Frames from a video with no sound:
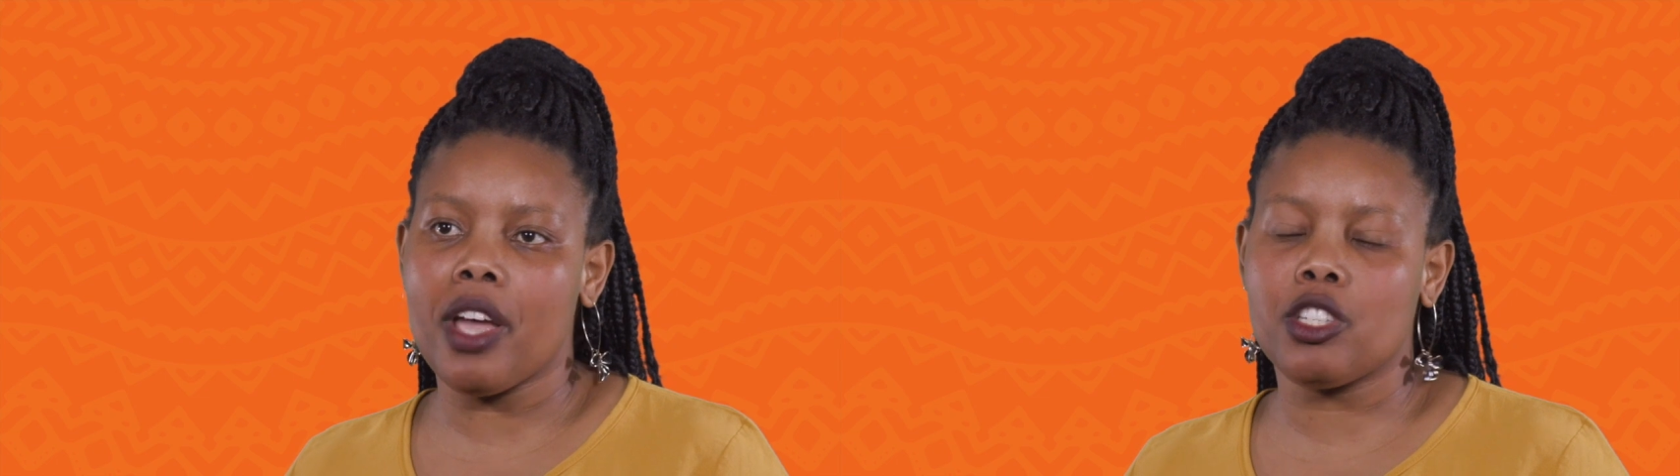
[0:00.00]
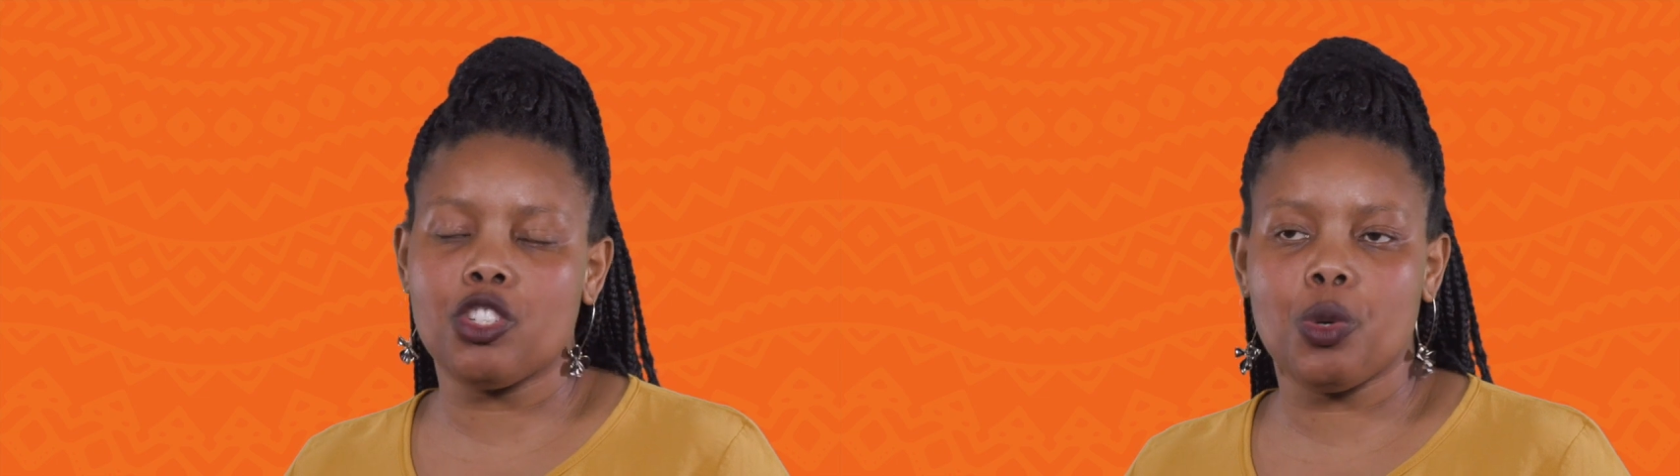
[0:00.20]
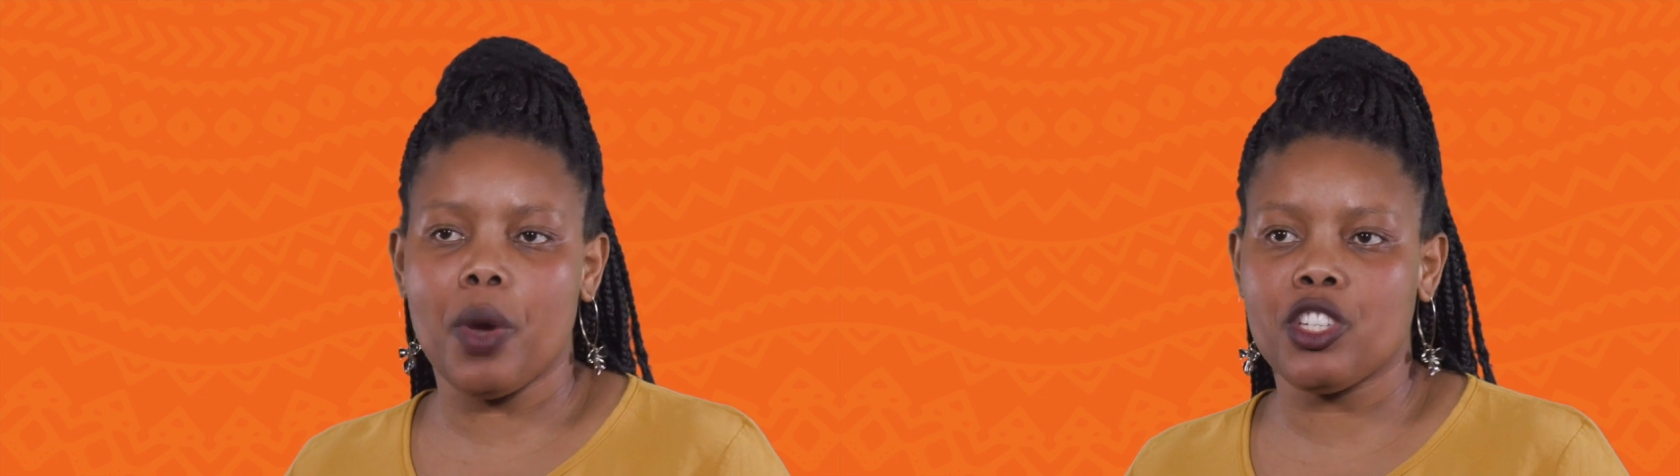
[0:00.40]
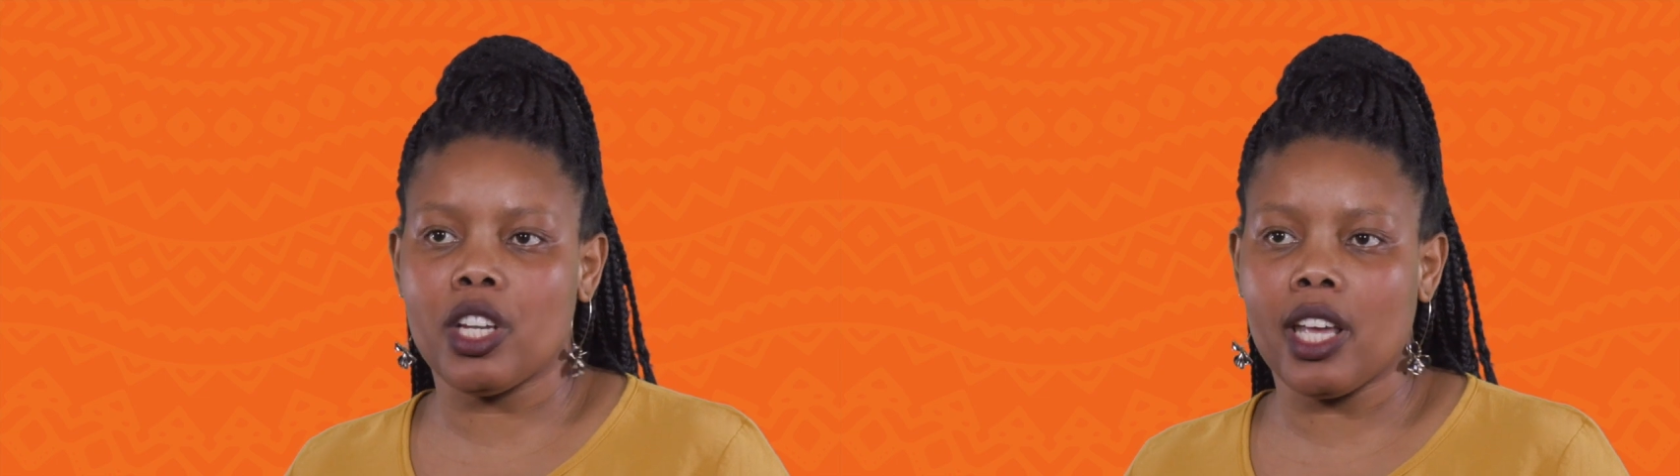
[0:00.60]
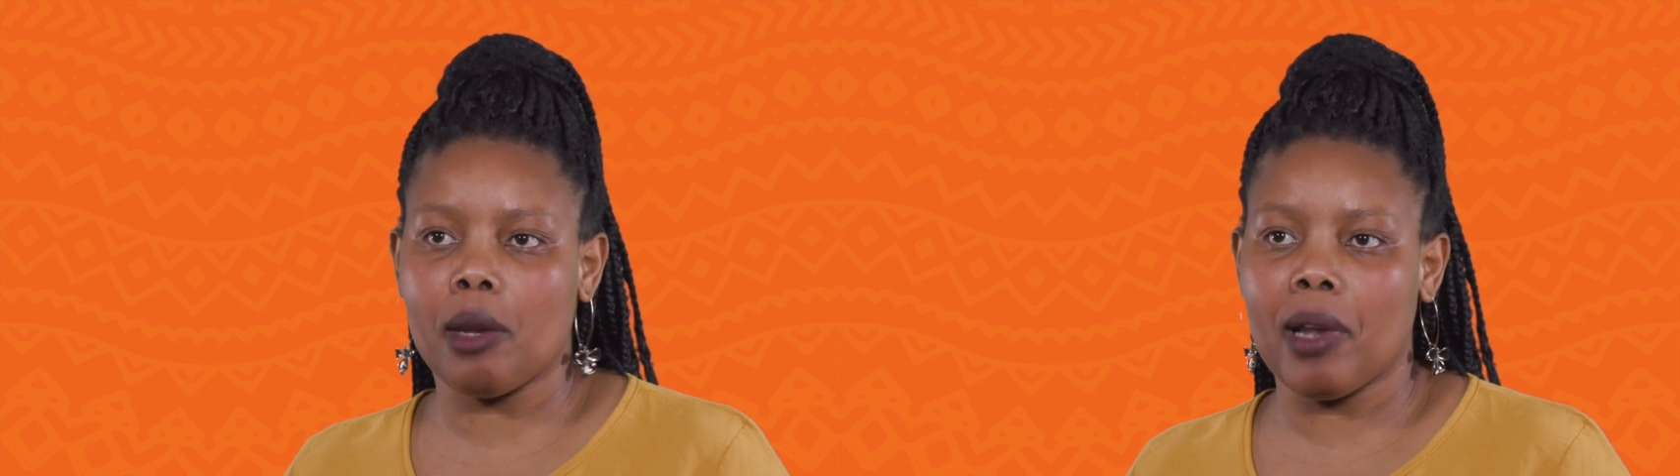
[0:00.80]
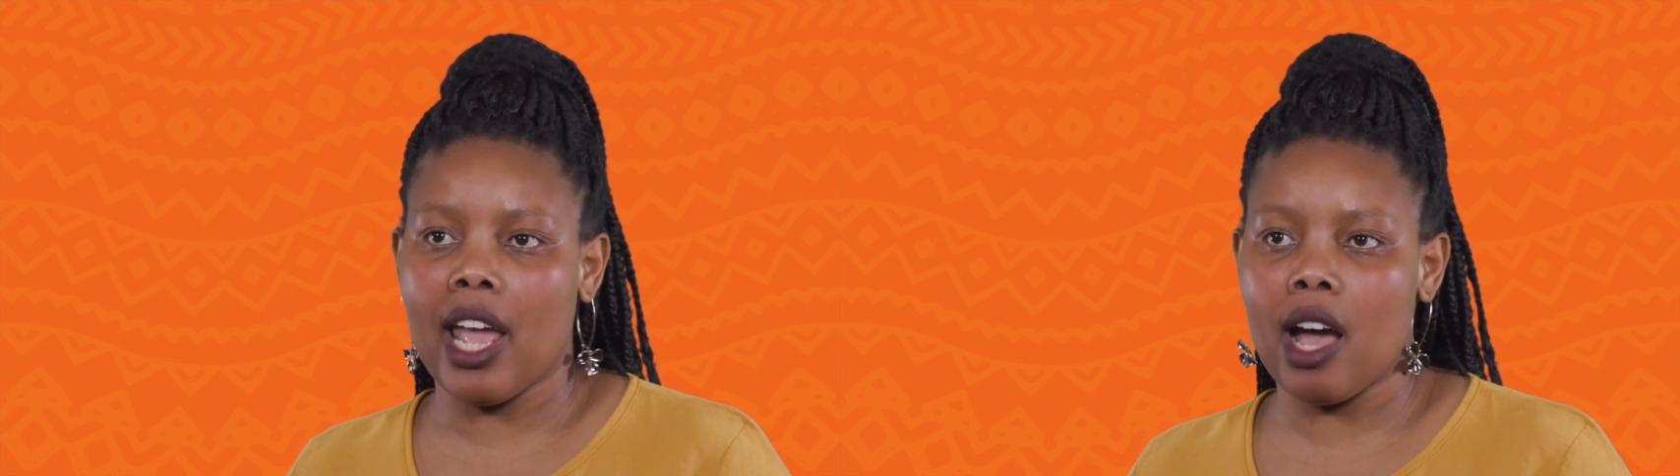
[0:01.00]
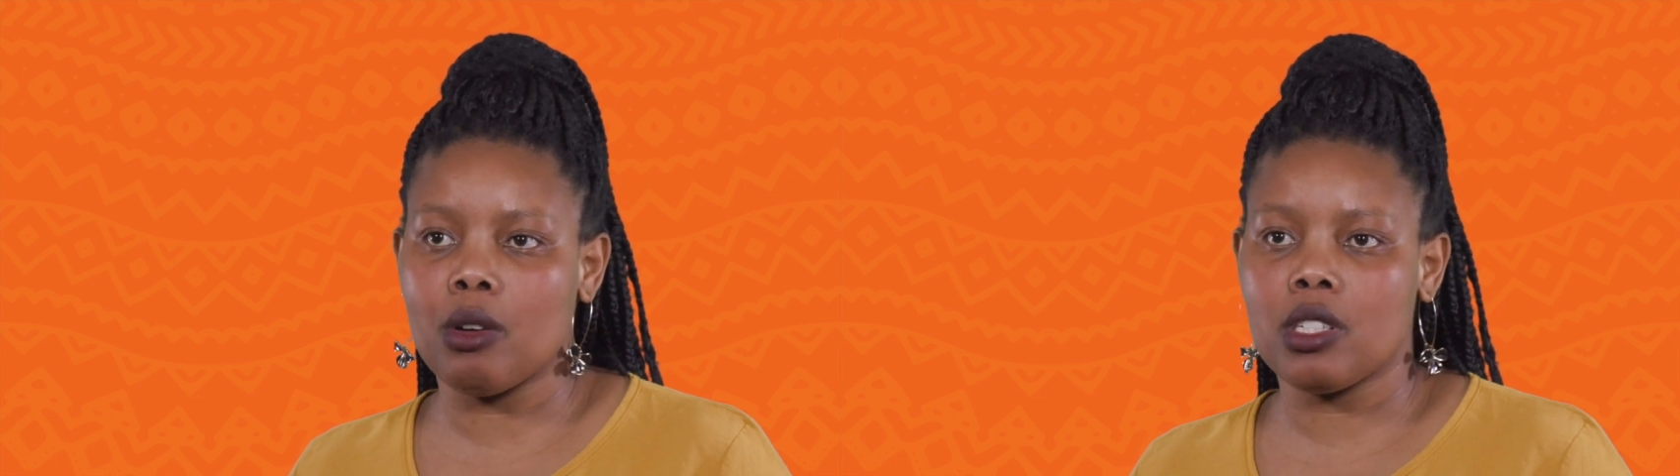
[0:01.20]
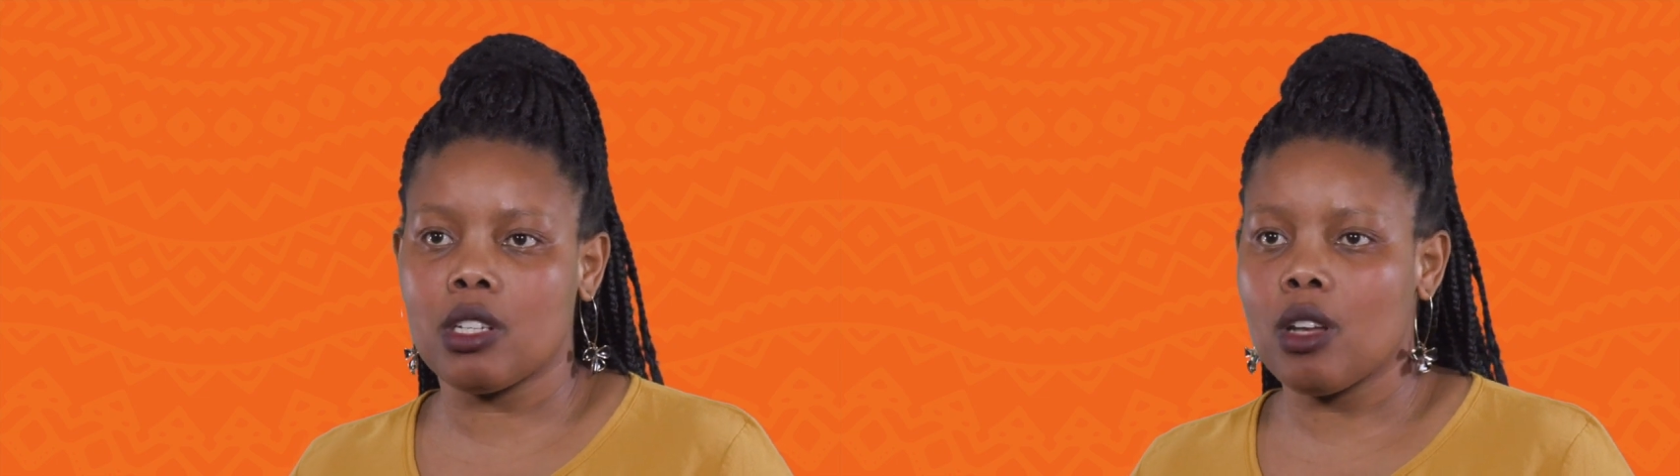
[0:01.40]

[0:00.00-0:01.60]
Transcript: situation can play out.